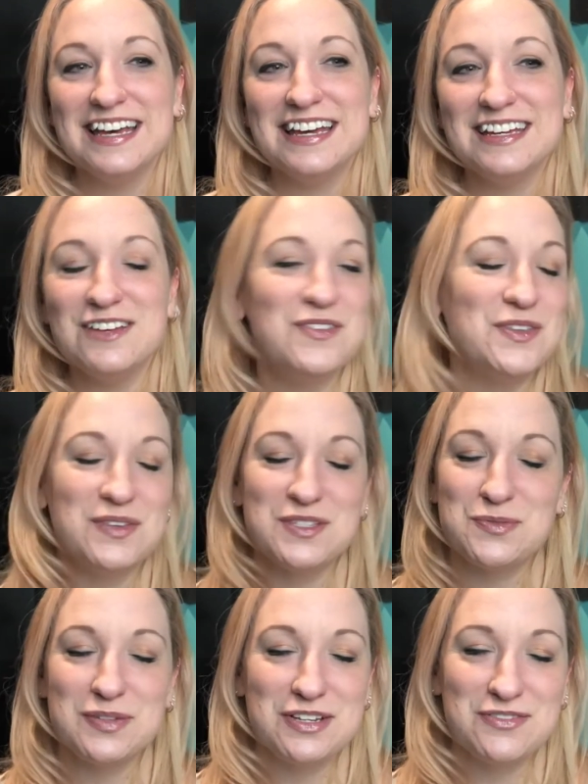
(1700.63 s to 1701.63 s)
even though that's
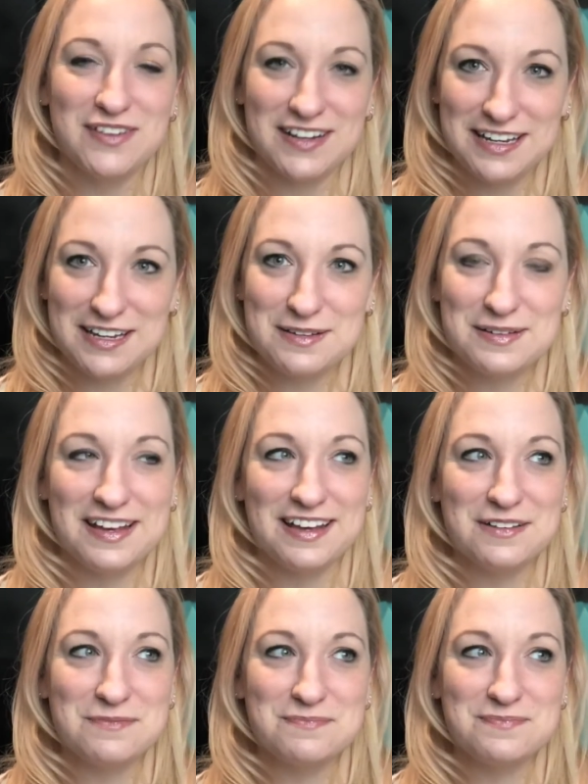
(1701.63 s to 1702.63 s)
really funny
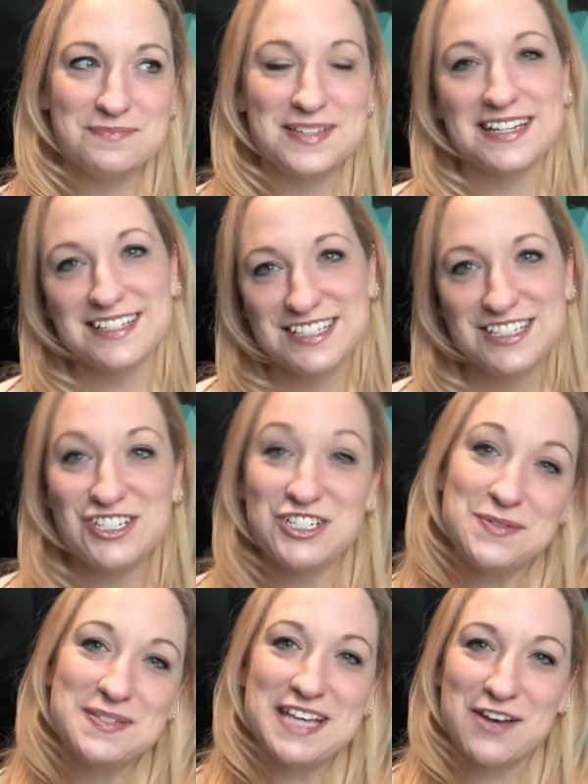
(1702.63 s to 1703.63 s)
um, because she
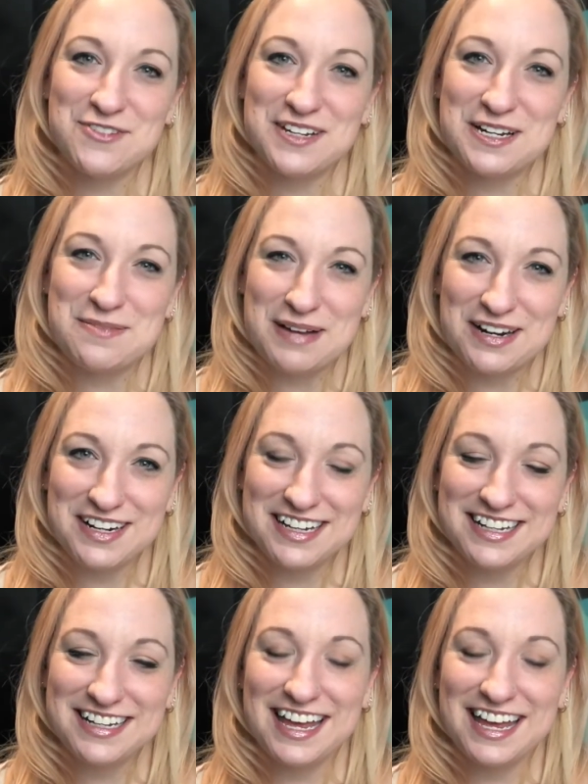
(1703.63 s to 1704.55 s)
was African American